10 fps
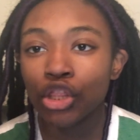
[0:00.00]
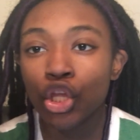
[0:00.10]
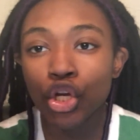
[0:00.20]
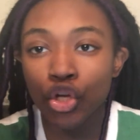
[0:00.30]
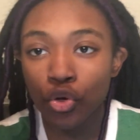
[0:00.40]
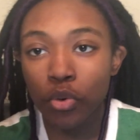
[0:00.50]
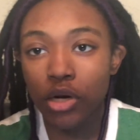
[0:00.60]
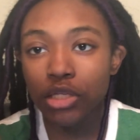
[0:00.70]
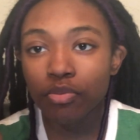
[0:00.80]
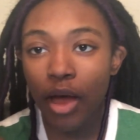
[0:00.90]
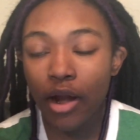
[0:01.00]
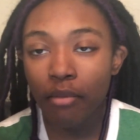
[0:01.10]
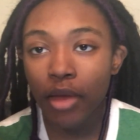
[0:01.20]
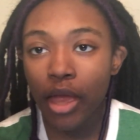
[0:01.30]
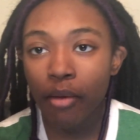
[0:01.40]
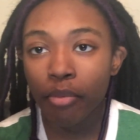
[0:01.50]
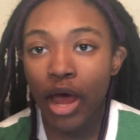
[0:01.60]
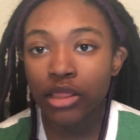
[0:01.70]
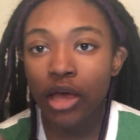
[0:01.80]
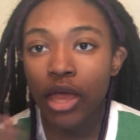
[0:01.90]
the newer Spider-Man, but
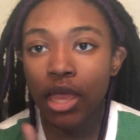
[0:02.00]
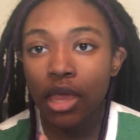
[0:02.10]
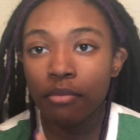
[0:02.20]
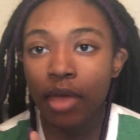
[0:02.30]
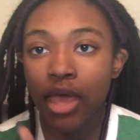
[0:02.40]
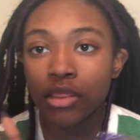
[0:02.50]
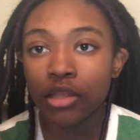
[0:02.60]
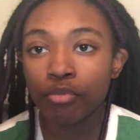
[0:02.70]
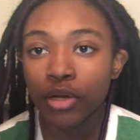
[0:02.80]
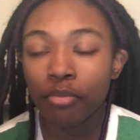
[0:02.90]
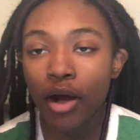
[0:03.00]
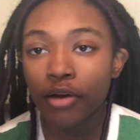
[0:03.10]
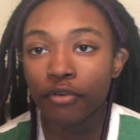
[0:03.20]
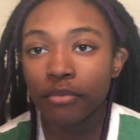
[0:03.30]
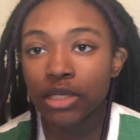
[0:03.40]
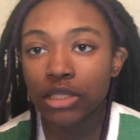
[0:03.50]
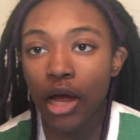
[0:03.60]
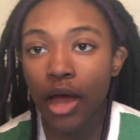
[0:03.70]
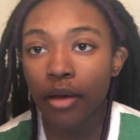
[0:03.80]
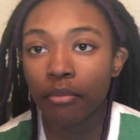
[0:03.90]
I thought him and the Peter Parker from his
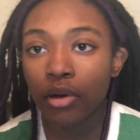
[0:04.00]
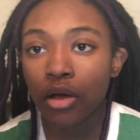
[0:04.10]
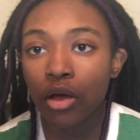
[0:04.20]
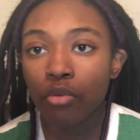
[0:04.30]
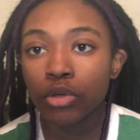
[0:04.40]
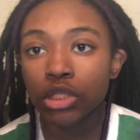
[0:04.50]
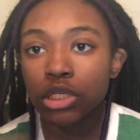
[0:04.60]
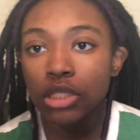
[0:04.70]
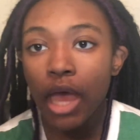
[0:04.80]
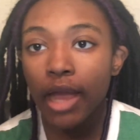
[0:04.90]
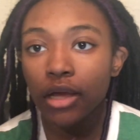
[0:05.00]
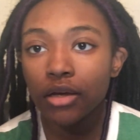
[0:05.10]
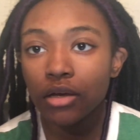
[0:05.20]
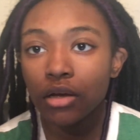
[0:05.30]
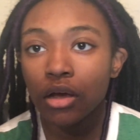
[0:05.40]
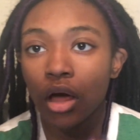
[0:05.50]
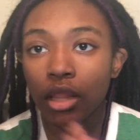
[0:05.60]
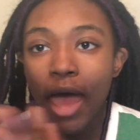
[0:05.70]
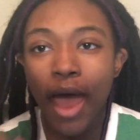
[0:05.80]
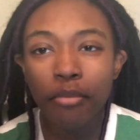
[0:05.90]
time would just like
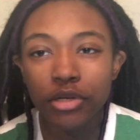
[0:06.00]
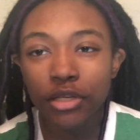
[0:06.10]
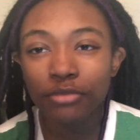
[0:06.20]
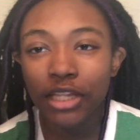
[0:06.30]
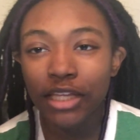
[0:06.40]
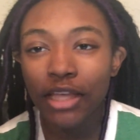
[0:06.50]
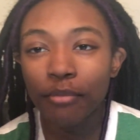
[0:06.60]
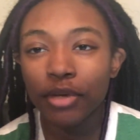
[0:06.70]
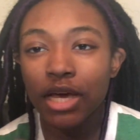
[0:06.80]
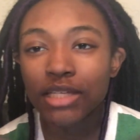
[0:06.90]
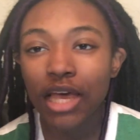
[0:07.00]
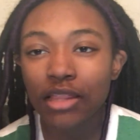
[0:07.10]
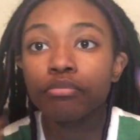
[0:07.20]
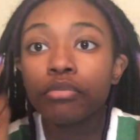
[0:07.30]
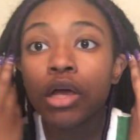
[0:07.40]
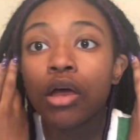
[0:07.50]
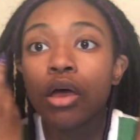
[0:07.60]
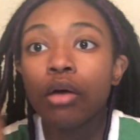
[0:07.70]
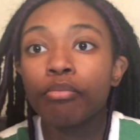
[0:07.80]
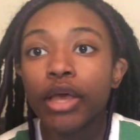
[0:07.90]
collab or something like that, because I
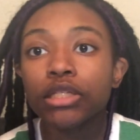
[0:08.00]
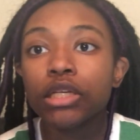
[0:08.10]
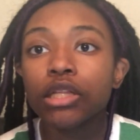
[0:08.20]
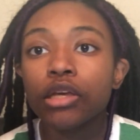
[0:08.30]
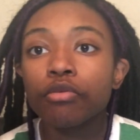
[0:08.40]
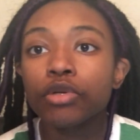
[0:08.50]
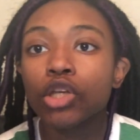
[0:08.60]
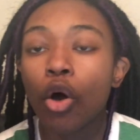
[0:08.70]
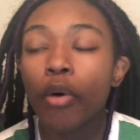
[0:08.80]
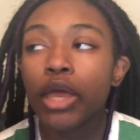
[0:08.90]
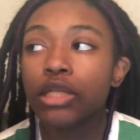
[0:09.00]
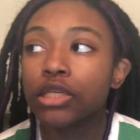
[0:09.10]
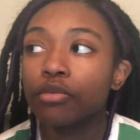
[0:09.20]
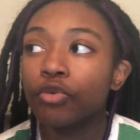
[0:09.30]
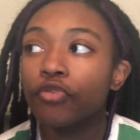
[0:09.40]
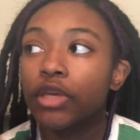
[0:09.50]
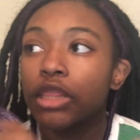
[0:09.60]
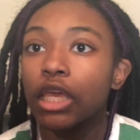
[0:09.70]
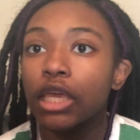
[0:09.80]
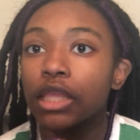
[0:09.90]
basically was going into the movie
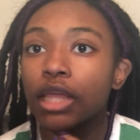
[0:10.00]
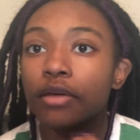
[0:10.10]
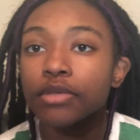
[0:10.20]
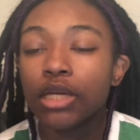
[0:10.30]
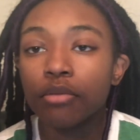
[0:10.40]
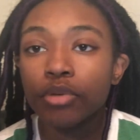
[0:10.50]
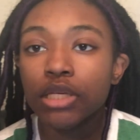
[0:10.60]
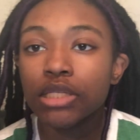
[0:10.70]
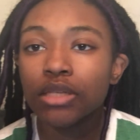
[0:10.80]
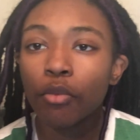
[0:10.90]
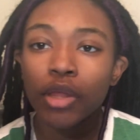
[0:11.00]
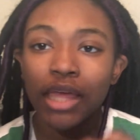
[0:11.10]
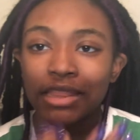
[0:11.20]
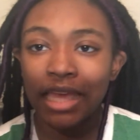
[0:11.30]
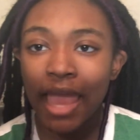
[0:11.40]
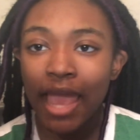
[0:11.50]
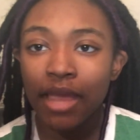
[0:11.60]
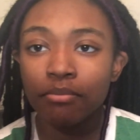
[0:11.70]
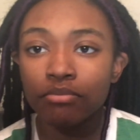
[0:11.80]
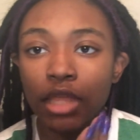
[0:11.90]
thinking that it was gonna be somewhat like the
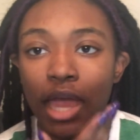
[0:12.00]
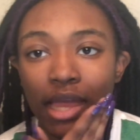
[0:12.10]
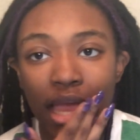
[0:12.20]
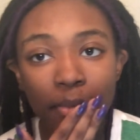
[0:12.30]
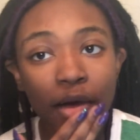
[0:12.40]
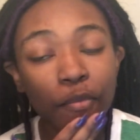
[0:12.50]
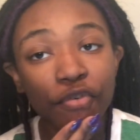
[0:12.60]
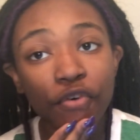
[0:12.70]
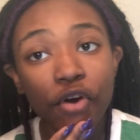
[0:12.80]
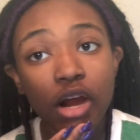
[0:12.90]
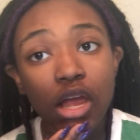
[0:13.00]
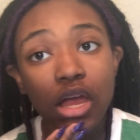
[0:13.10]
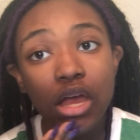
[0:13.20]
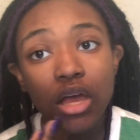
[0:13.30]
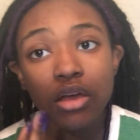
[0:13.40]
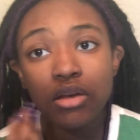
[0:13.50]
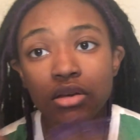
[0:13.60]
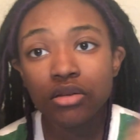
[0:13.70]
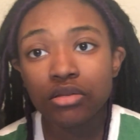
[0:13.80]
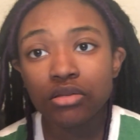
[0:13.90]
game that had came out before it.
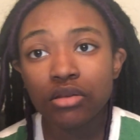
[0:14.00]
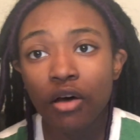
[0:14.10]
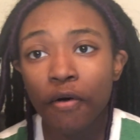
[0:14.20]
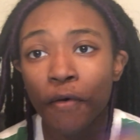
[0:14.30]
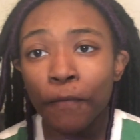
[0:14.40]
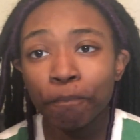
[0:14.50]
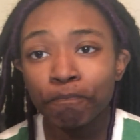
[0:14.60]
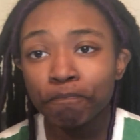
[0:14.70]
So,